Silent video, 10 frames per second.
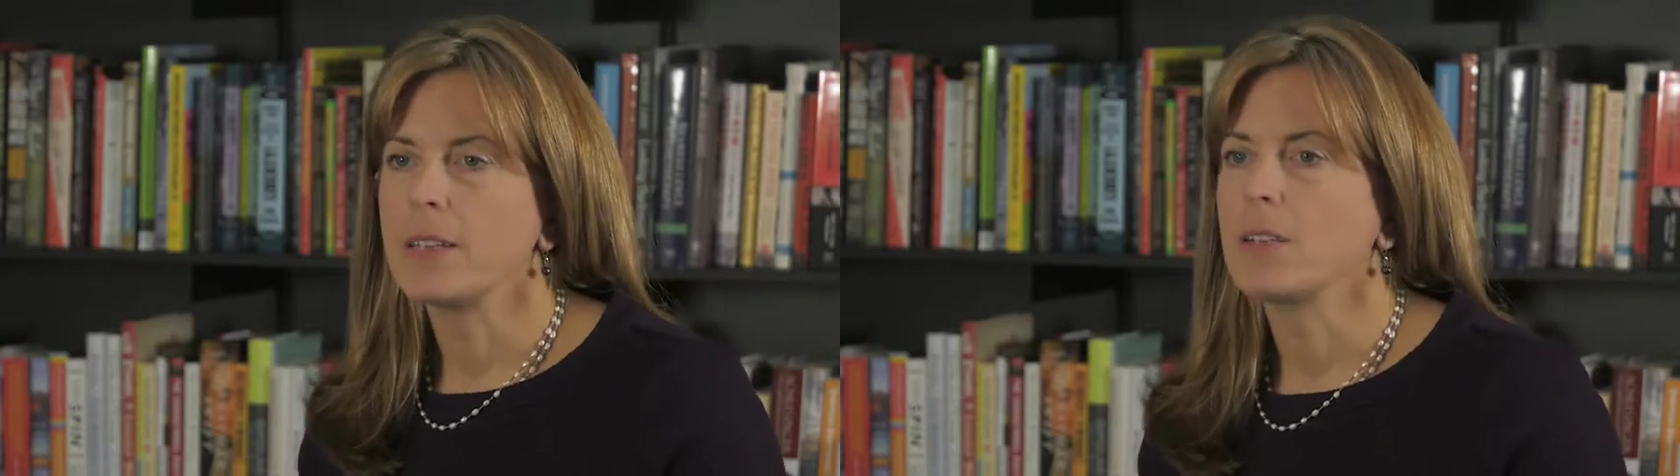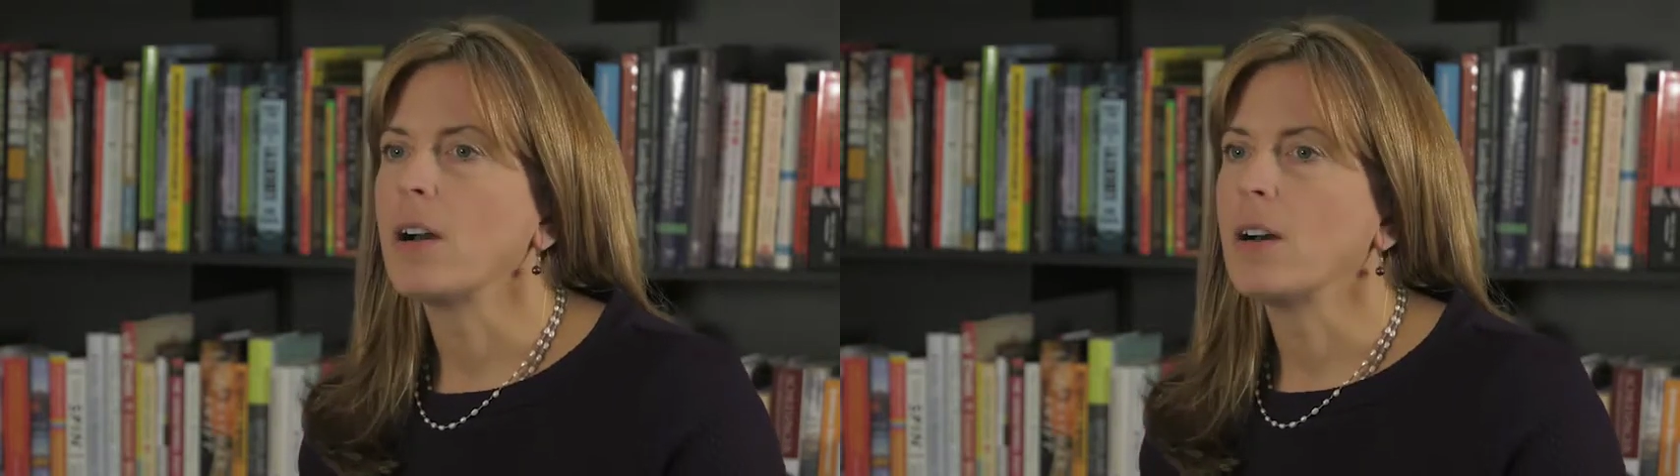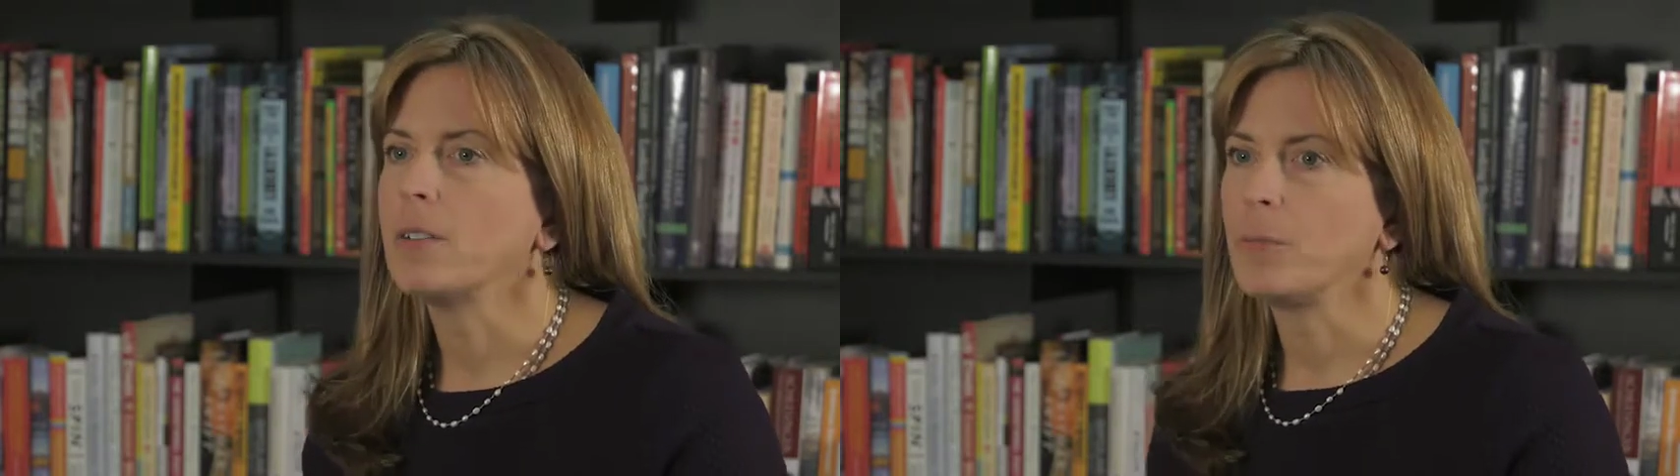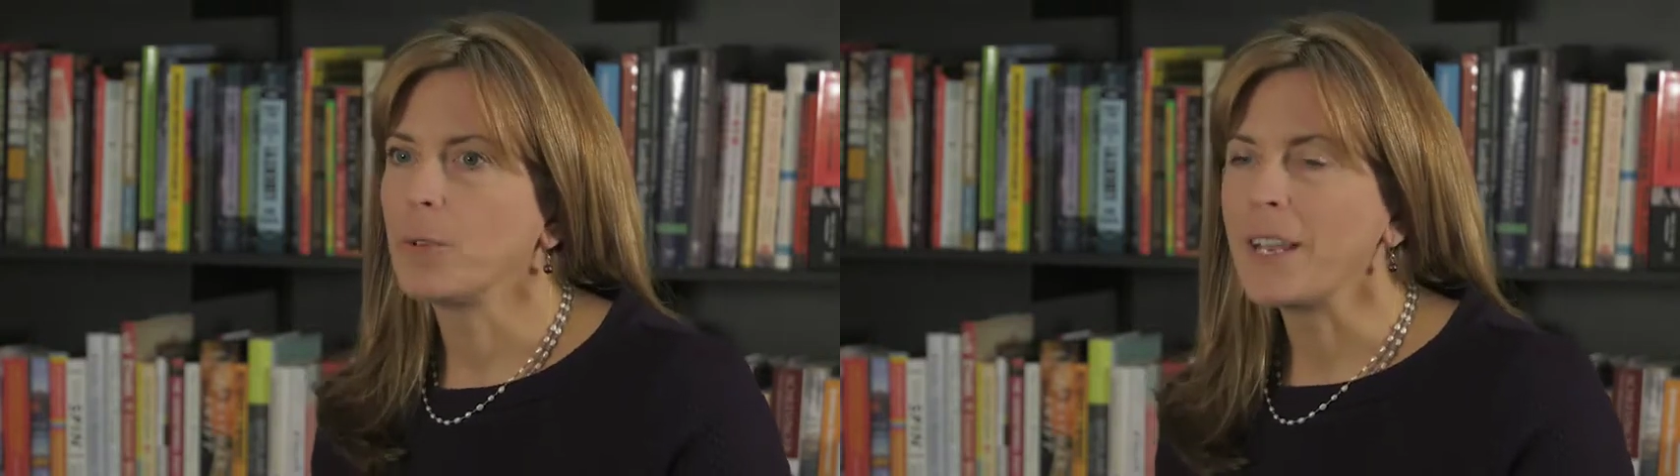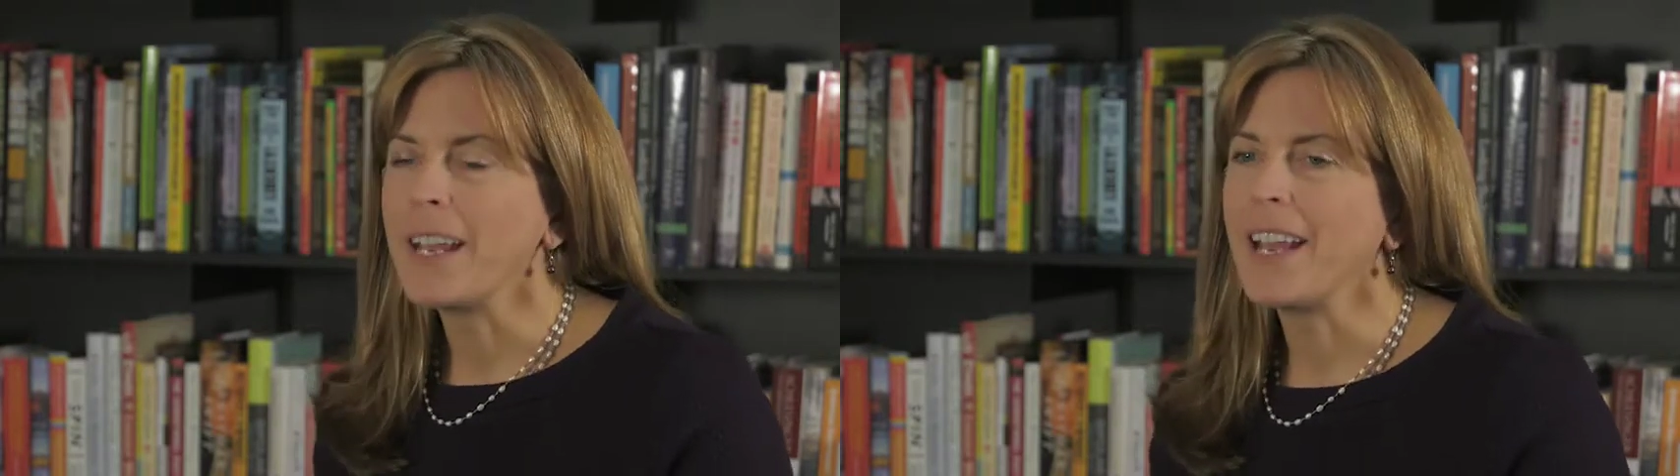They're called
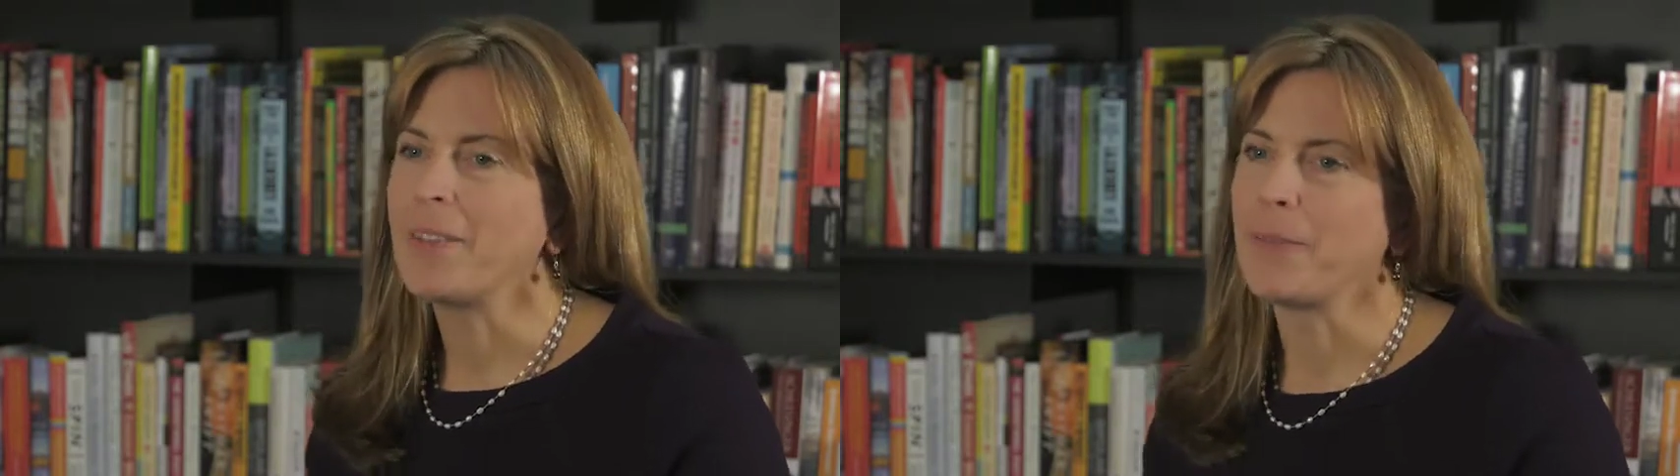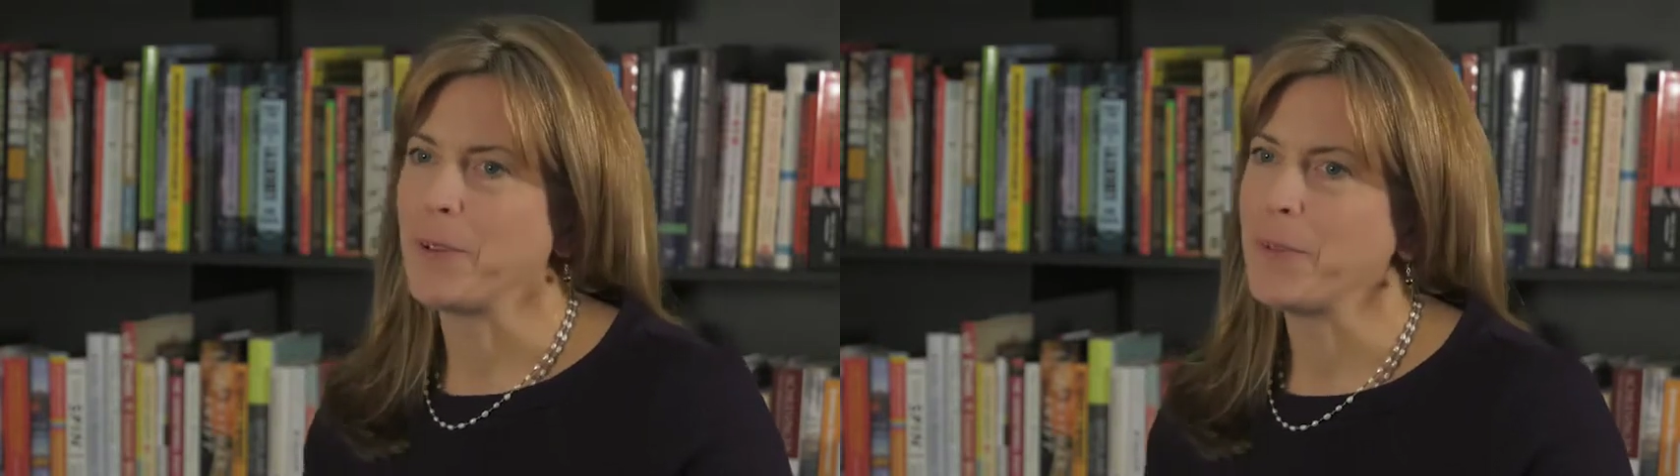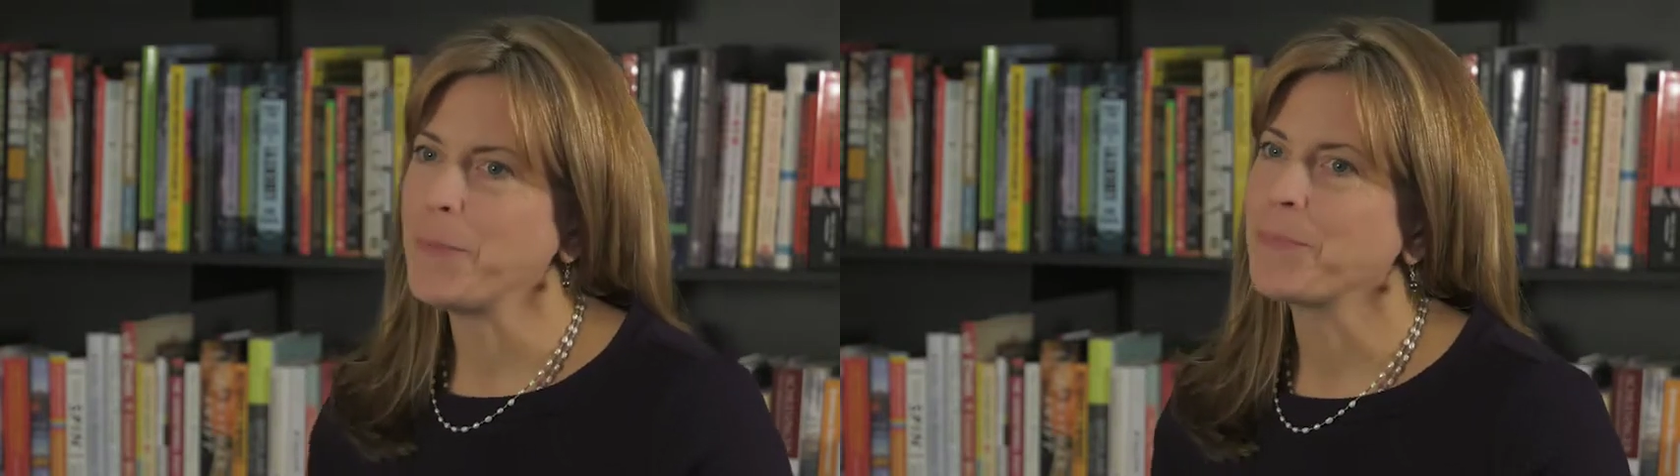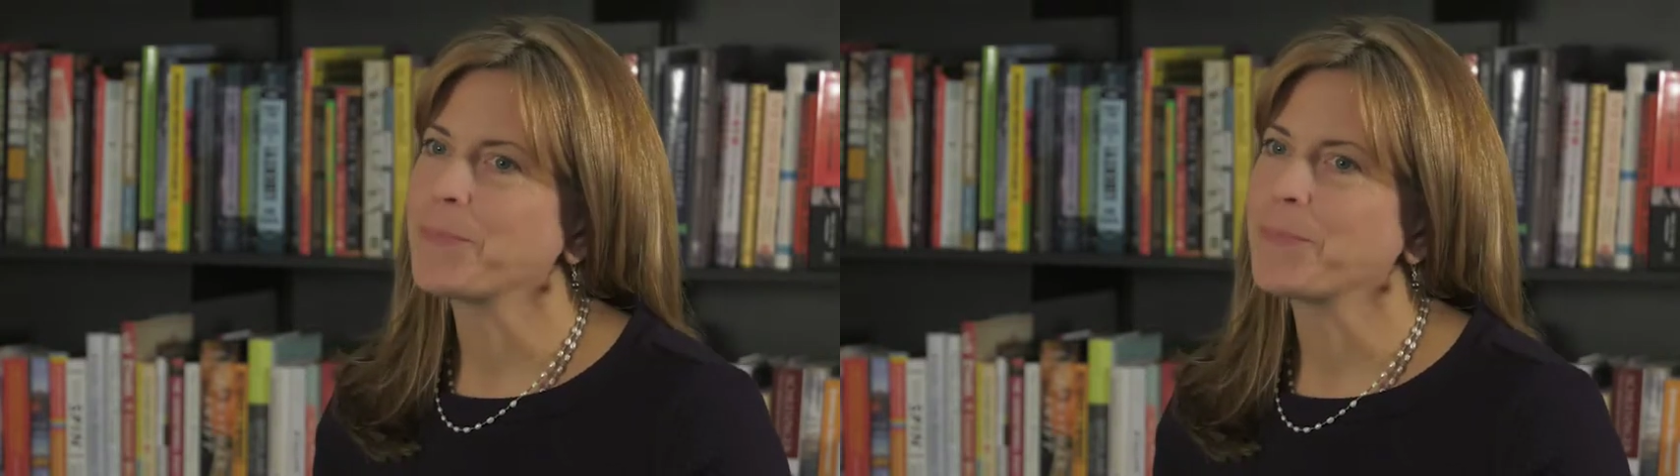Working It Through.